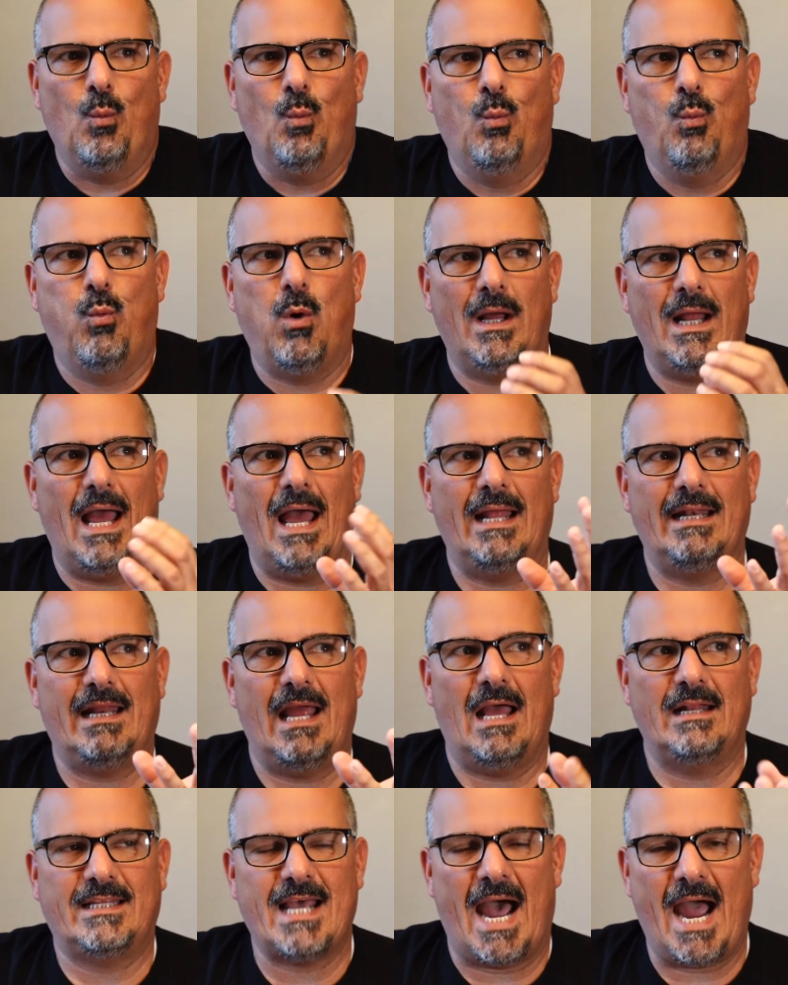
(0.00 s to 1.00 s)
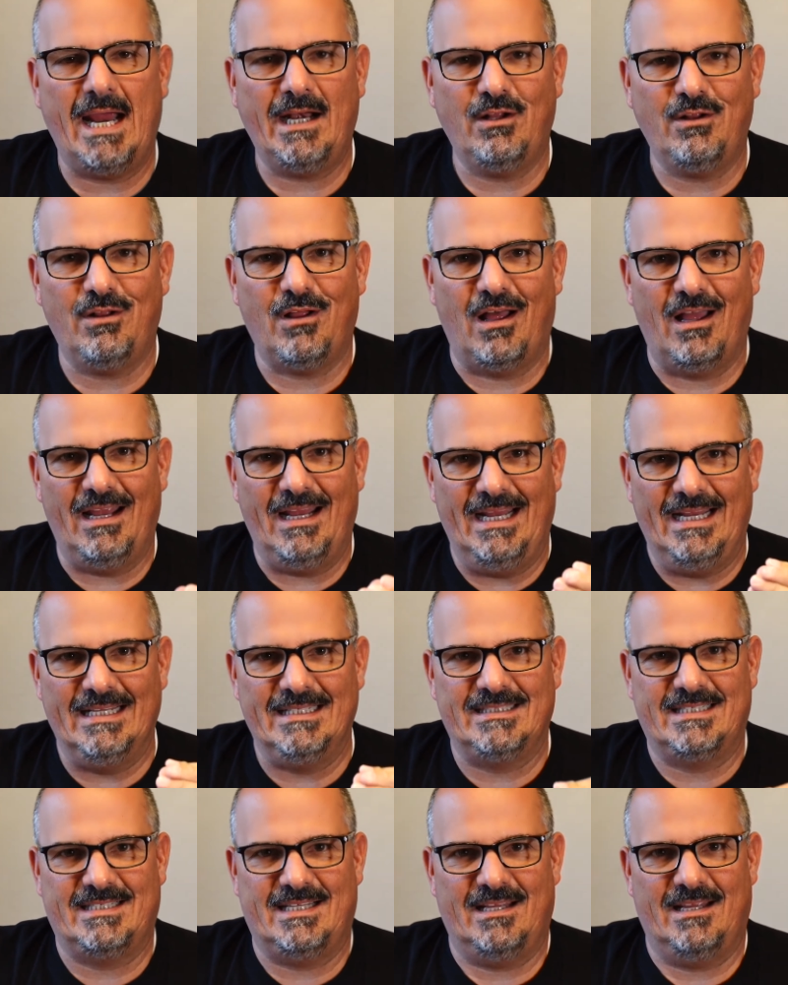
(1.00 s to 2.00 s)
what a title
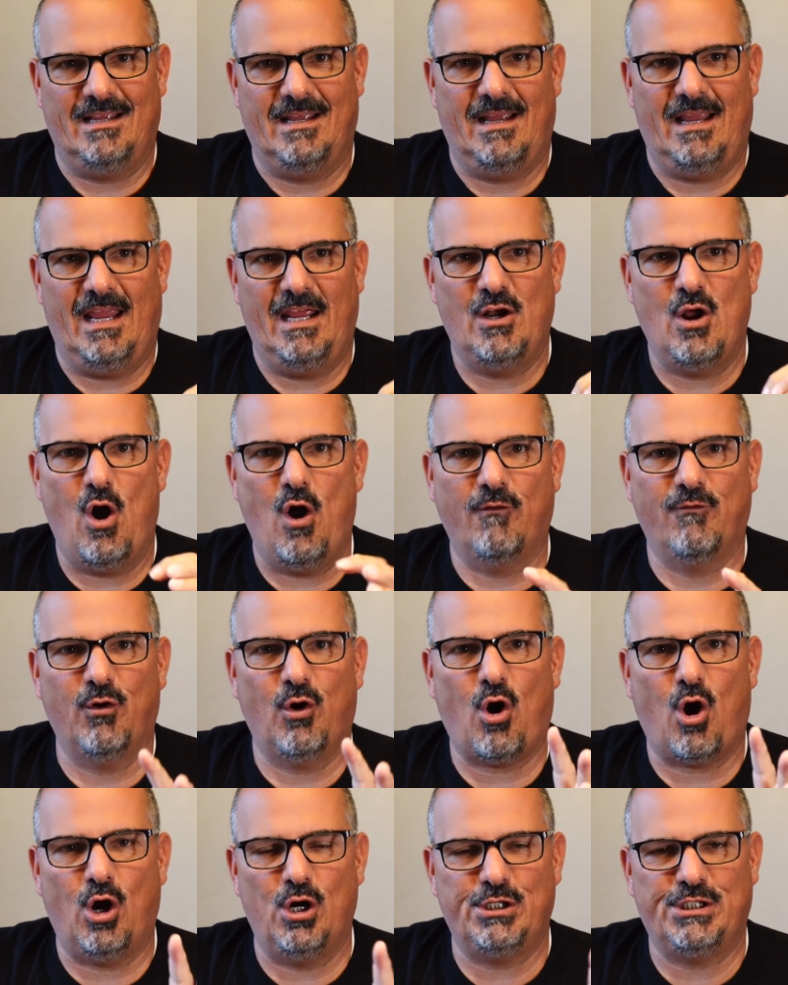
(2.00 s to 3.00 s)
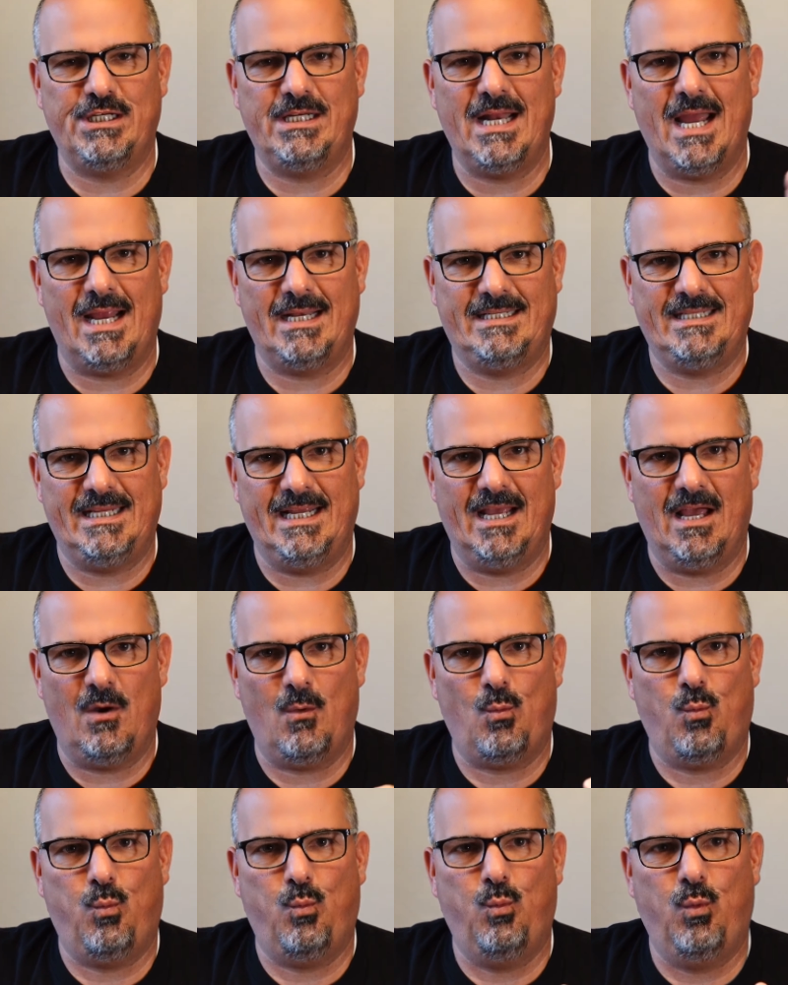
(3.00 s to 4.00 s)
is an overarching
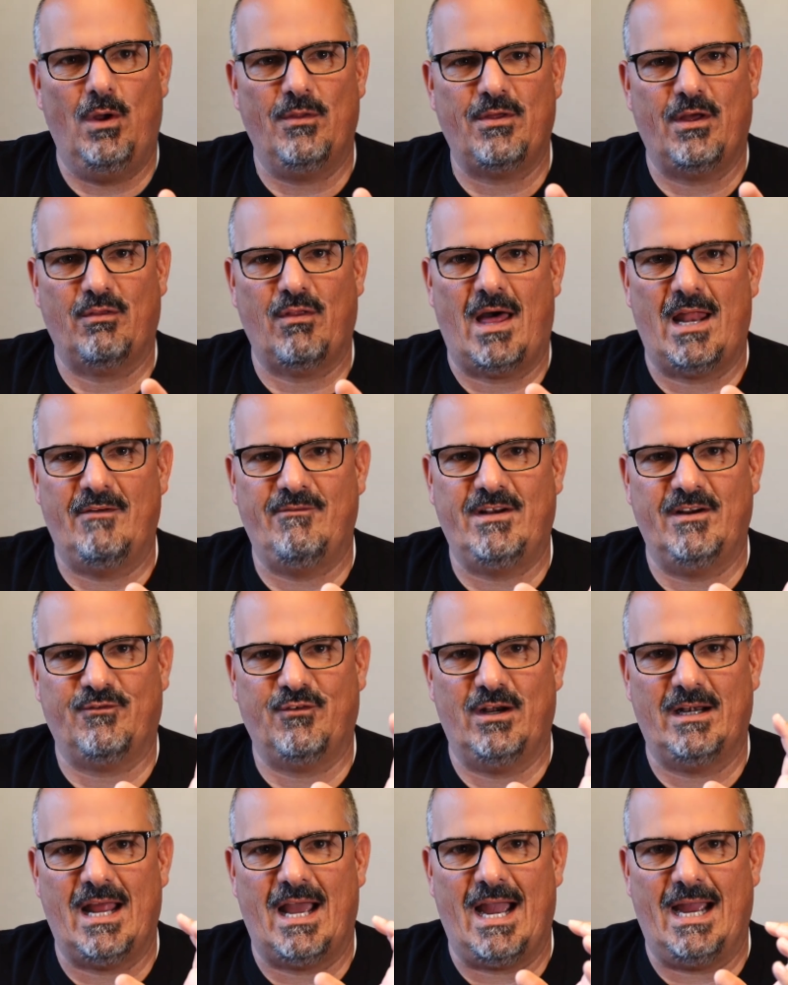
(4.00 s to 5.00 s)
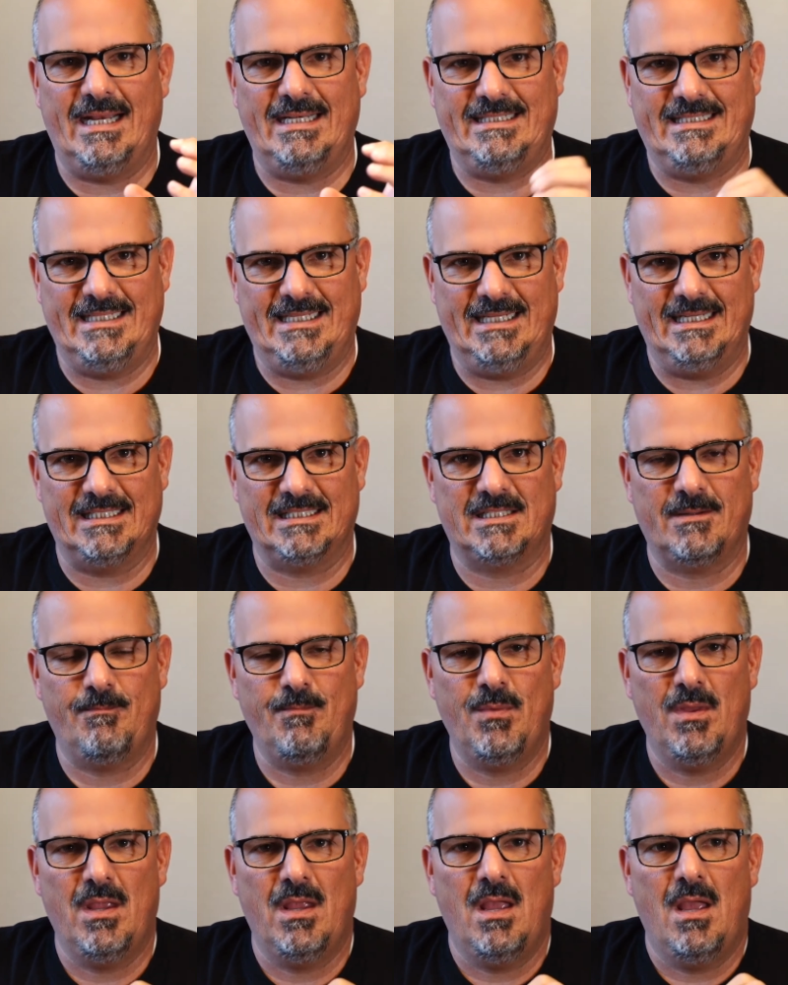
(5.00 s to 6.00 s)
idea with a lot of different ideas.
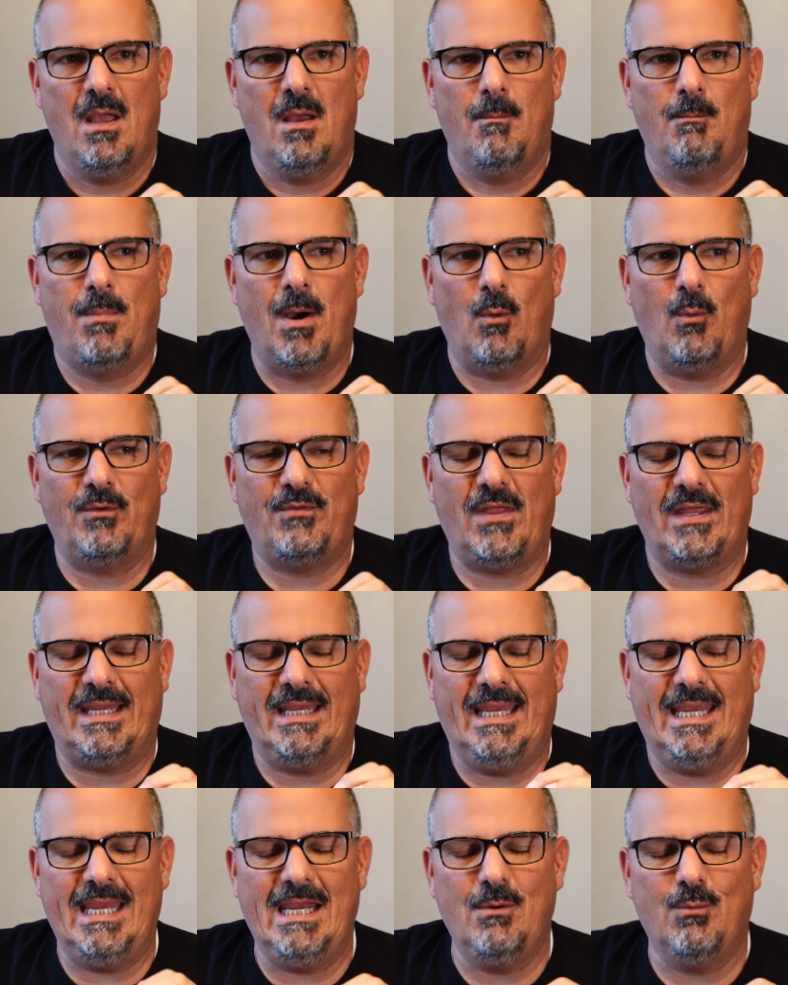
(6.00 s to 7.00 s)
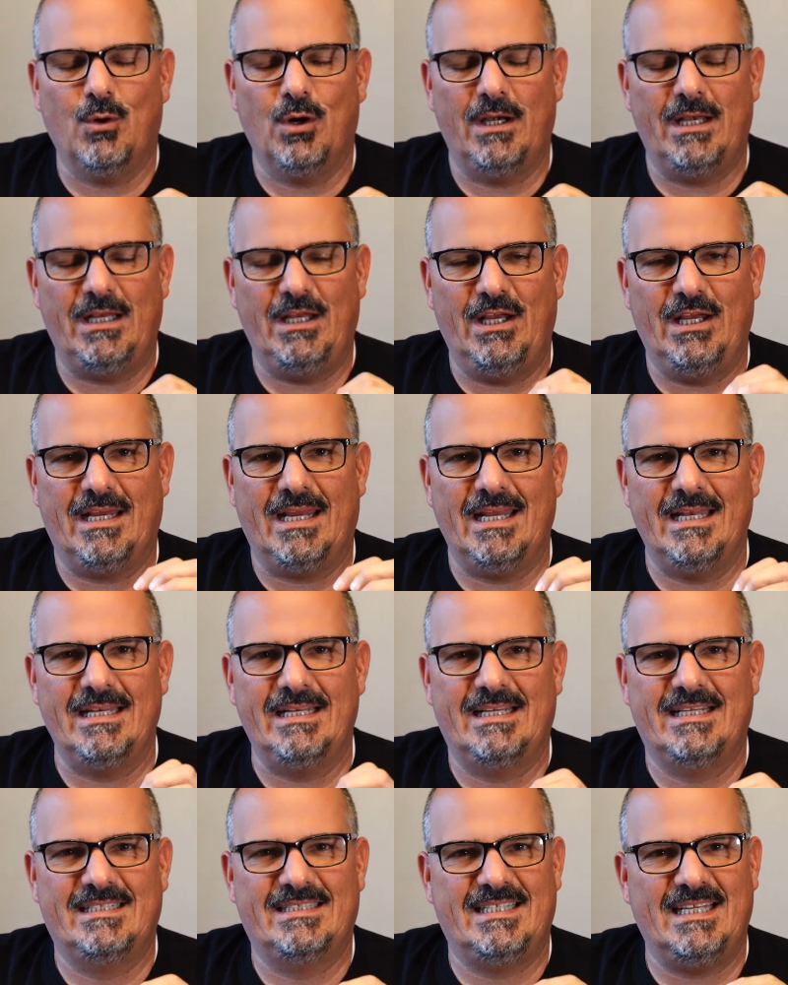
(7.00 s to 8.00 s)
But with a keyword, you
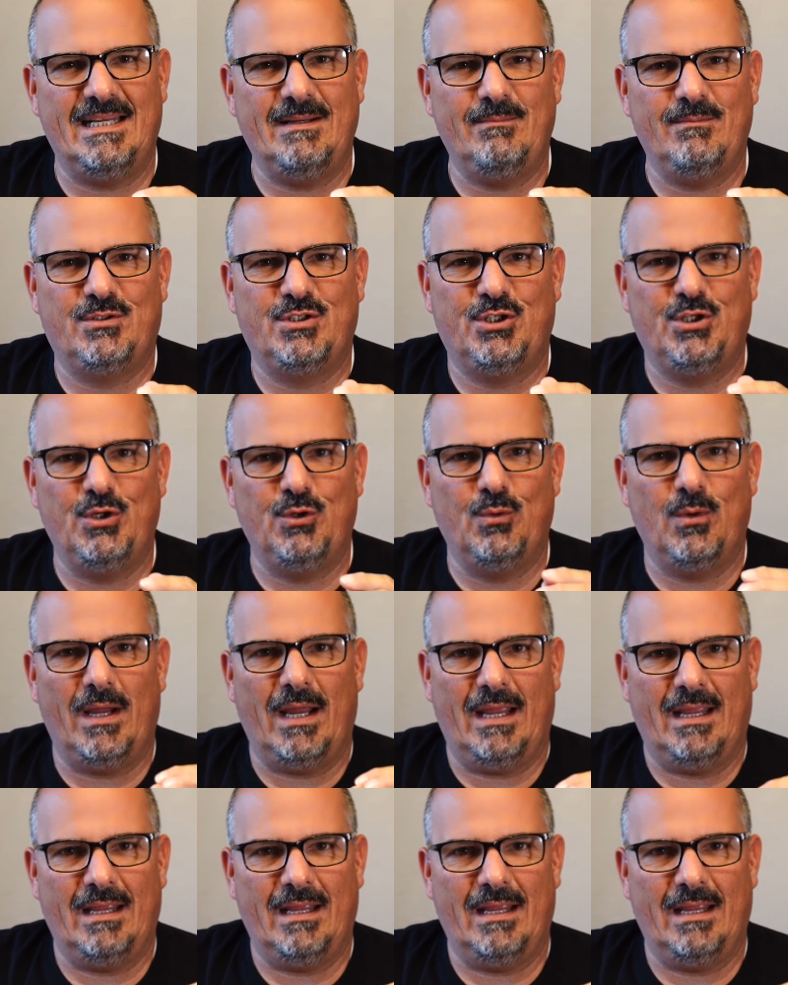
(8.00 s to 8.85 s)
can seem to